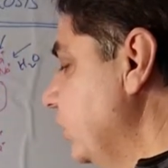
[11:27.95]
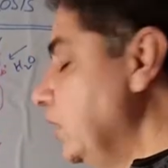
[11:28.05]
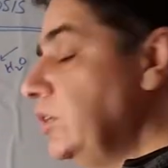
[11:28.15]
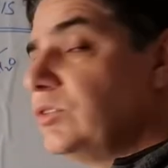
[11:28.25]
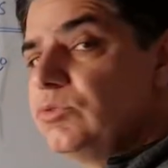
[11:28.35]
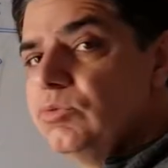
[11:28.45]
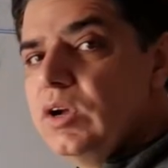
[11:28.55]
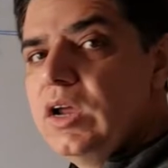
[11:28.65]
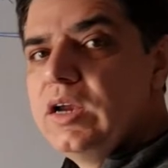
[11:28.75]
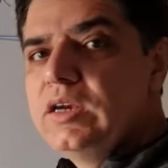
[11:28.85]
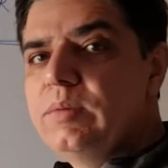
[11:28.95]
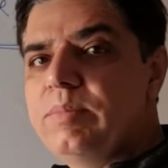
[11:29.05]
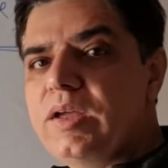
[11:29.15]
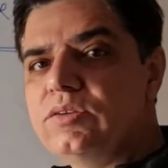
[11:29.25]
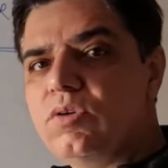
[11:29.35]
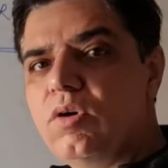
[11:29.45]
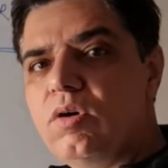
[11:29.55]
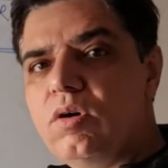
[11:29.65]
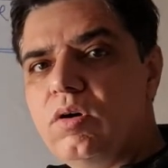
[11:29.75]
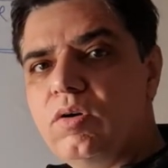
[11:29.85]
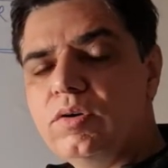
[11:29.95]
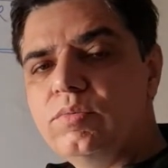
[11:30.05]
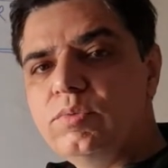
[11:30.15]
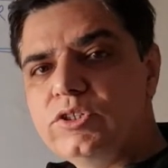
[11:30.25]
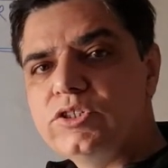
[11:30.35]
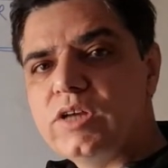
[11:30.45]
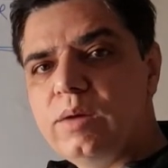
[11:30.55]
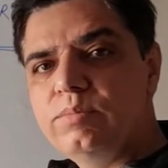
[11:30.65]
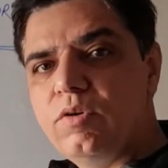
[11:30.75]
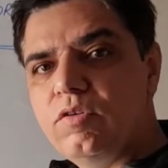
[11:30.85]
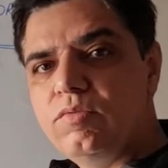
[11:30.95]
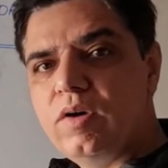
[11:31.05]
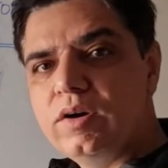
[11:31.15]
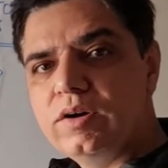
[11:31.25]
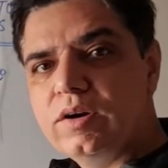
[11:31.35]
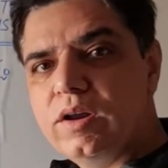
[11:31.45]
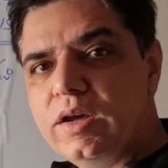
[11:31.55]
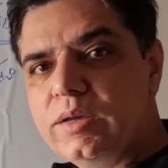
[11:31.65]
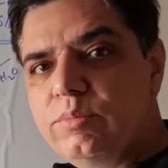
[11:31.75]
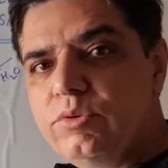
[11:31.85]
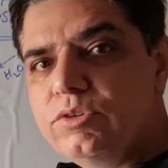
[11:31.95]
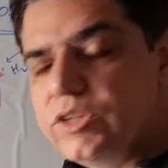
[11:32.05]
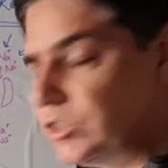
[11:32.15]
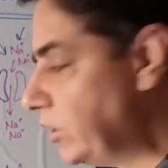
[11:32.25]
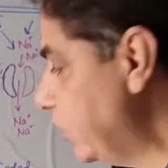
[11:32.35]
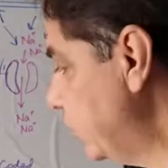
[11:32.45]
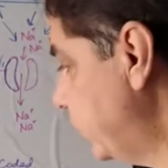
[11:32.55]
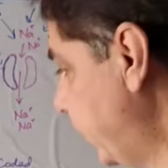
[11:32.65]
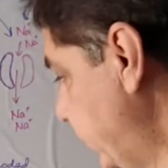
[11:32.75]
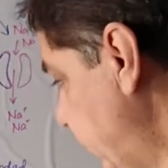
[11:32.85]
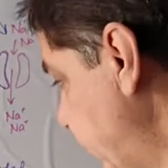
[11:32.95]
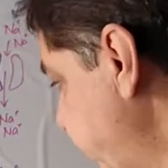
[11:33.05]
these two depends on which type of underlying mutation is present.